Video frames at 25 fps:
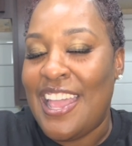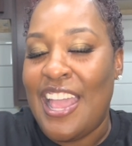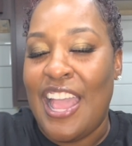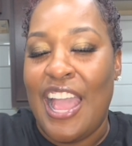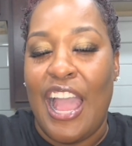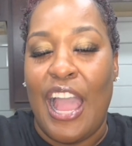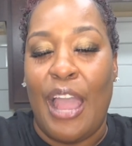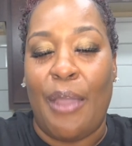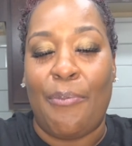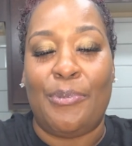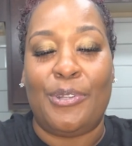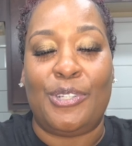
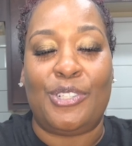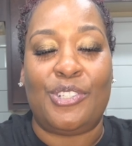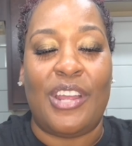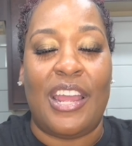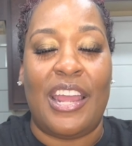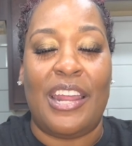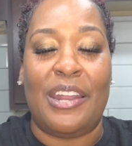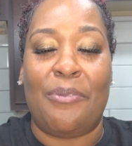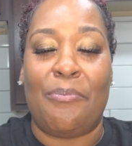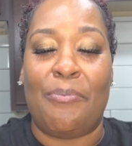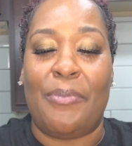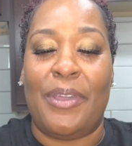I be
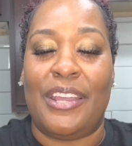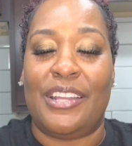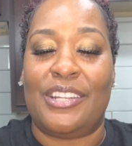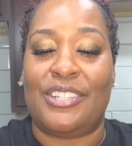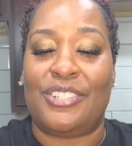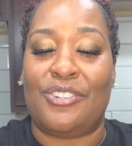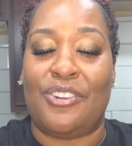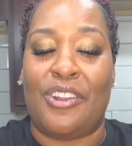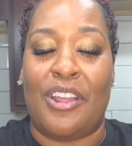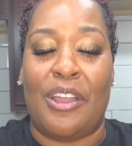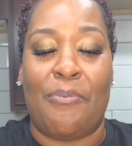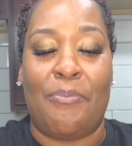trying to make
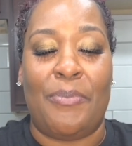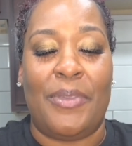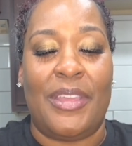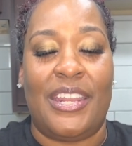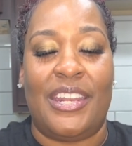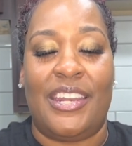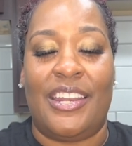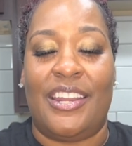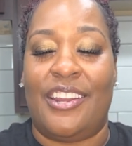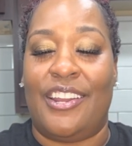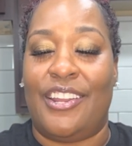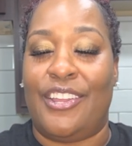sure I'm
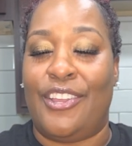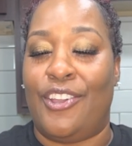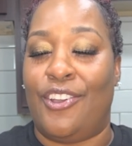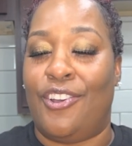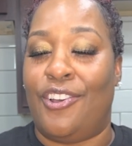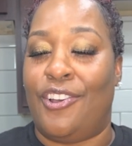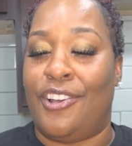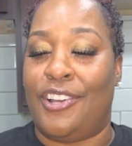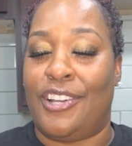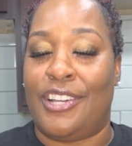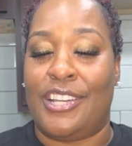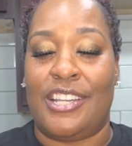in there,
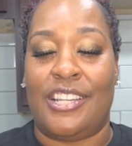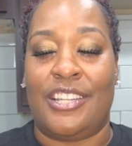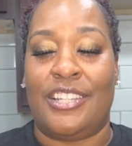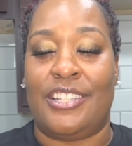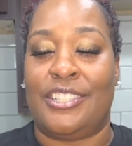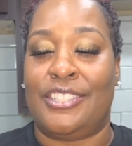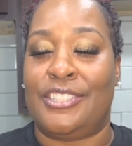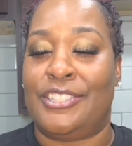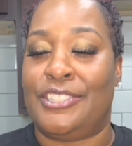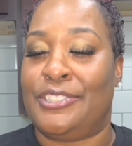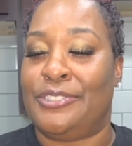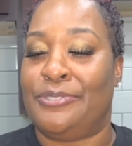y'all,
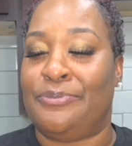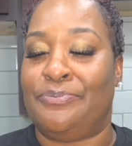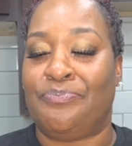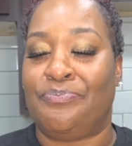because